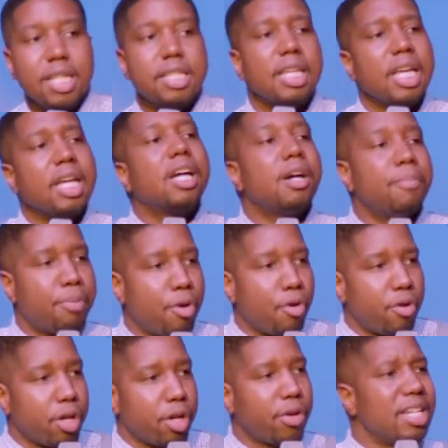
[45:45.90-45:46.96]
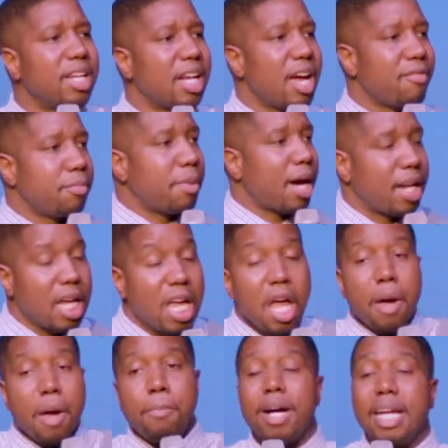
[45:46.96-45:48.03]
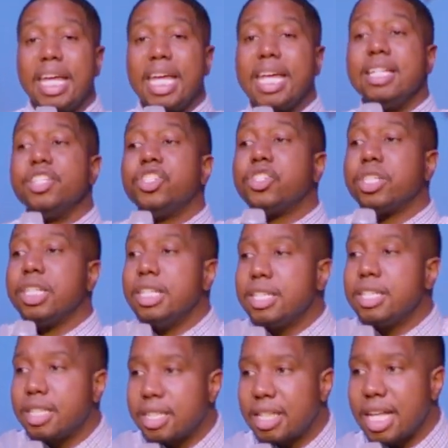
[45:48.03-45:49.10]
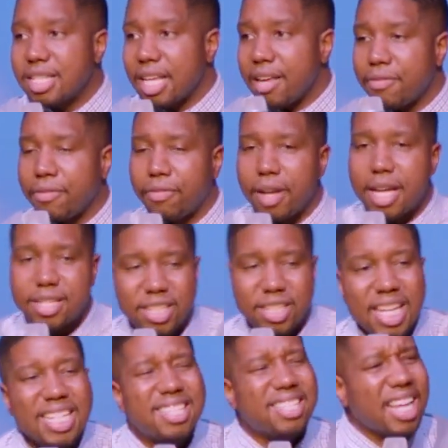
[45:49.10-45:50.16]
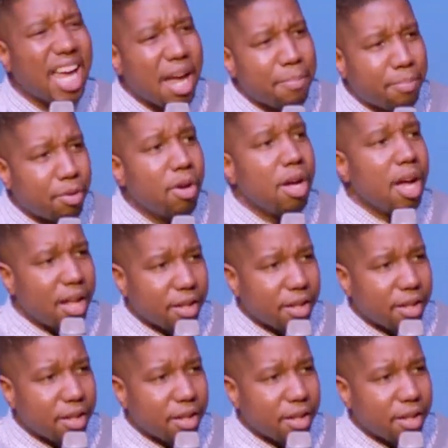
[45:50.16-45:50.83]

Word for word: He's incorporeal. He doesn't have a body. But in Jesus, that's a flesh example.